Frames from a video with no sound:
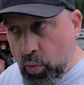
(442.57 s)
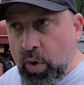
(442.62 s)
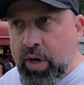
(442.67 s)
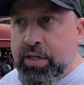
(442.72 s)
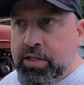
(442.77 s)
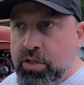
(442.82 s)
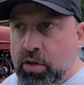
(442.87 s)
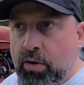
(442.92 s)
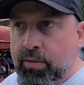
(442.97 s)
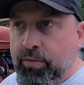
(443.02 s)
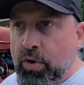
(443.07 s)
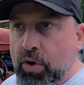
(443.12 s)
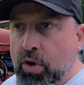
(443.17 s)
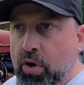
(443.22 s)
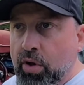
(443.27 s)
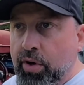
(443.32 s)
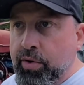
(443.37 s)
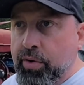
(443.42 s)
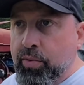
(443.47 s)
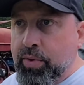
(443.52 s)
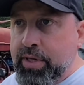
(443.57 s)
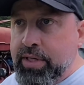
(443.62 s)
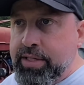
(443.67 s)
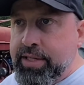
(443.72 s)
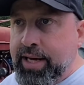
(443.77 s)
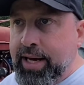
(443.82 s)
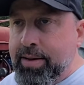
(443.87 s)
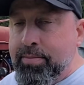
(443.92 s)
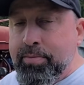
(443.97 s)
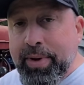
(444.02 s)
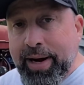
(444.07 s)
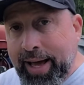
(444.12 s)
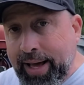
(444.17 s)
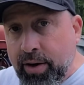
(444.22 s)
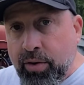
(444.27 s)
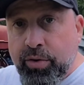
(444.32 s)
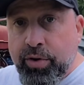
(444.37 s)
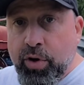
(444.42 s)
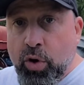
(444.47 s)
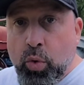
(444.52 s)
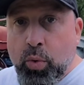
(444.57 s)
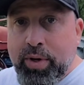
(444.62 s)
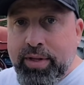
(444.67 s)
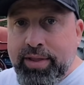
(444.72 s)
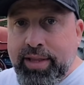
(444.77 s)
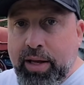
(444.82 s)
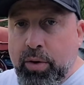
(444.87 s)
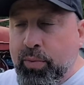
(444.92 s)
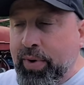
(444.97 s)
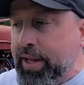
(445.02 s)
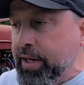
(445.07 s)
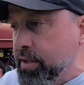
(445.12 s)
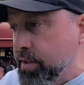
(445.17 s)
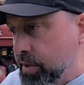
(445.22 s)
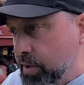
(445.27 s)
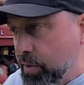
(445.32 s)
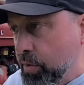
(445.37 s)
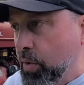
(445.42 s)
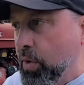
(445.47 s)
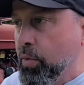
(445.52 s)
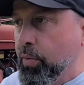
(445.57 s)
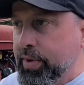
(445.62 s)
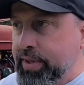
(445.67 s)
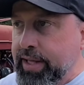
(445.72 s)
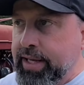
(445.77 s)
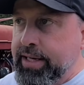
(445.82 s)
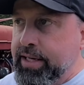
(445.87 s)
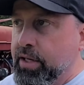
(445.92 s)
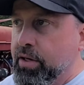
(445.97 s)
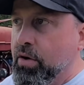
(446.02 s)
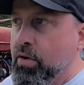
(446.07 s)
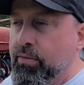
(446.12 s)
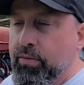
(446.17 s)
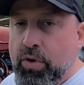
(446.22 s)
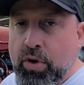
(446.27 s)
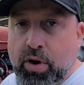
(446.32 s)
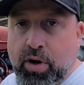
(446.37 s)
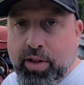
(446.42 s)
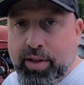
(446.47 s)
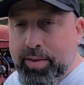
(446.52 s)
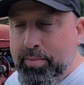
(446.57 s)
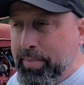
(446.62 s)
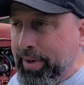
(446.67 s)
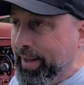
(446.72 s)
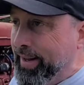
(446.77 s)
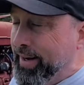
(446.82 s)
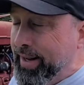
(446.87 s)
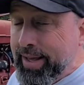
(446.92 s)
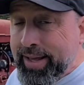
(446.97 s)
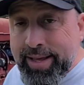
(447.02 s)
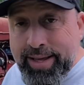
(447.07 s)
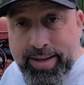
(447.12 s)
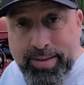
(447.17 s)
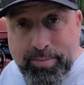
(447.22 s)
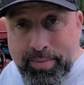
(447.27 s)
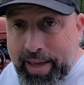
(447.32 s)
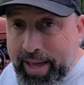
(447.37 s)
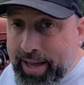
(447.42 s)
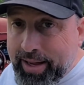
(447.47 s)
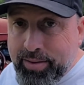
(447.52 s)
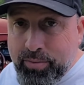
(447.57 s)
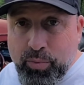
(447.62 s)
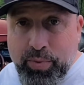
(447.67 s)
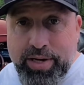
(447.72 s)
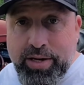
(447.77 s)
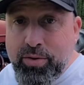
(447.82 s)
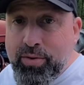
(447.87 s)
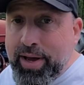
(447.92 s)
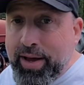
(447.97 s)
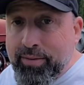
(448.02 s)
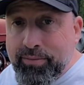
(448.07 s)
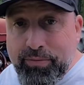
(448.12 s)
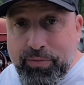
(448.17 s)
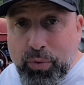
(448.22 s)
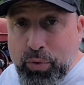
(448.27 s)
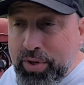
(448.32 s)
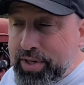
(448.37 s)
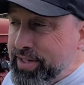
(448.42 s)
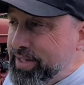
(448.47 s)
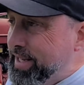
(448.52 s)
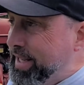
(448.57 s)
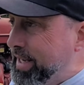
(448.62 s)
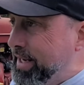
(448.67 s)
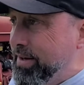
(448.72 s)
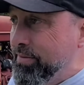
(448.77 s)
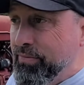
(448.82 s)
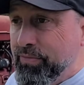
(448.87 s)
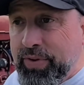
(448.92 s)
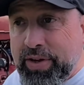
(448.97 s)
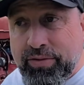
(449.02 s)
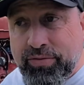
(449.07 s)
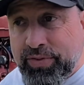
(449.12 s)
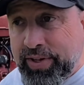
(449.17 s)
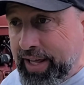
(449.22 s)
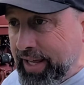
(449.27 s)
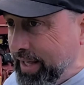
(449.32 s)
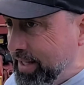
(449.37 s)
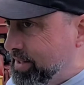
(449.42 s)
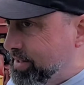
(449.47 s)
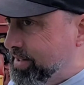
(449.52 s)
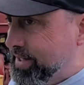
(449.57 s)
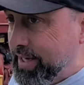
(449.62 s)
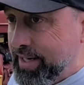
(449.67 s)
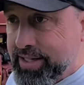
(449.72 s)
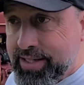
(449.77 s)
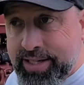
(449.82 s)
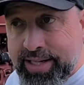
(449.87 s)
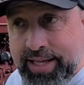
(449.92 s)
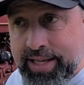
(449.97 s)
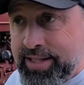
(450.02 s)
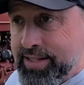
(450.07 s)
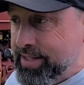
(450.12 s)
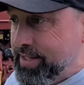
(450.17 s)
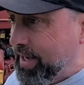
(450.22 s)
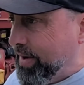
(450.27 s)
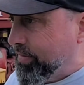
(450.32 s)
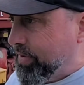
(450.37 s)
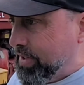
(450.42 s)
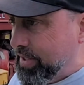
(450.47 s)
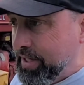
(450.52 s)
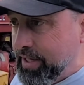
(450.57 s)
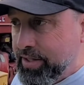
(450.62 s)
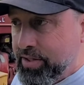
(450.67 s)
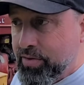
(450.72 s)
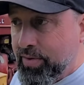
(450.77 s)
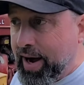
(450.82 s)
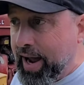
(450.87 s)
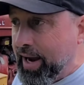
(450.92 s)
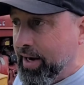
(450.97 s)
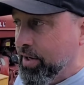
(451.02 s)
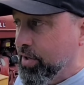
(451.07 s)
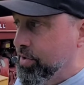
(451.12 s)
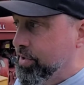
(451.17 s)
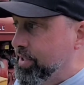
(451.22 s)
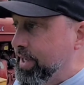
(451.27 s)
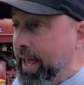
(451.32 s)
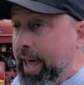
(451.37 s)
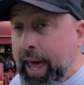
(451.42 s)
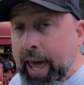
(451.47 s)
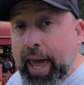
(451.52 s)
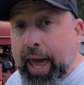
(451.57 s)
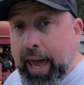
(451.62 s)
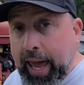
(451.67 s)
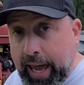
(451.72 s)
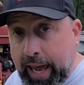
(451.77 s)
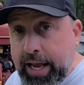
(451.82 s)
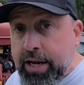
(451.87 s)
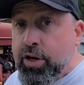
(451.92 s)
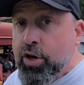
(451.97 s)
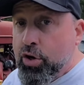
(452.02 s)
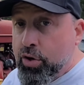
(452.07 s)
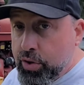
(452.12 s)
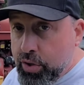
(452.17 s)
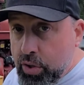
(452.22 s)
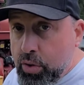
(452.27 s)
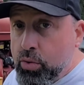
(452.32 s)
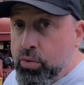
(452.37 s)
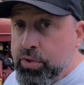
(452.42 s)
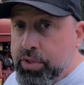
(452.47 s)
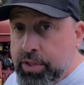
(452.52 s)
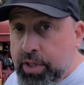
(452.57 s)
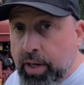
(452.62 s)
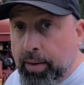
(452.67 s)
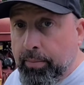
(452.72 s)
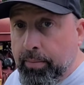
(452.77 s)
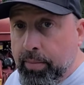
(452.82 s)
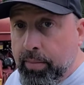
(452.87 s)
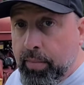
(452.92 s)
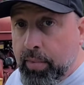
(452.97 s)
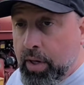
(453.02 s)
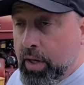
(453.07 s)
was overhauled at one time, but I don't know what they went to when they did overhaul it. But man, when you got 14, 15, 16, 17 tractors and you're using them,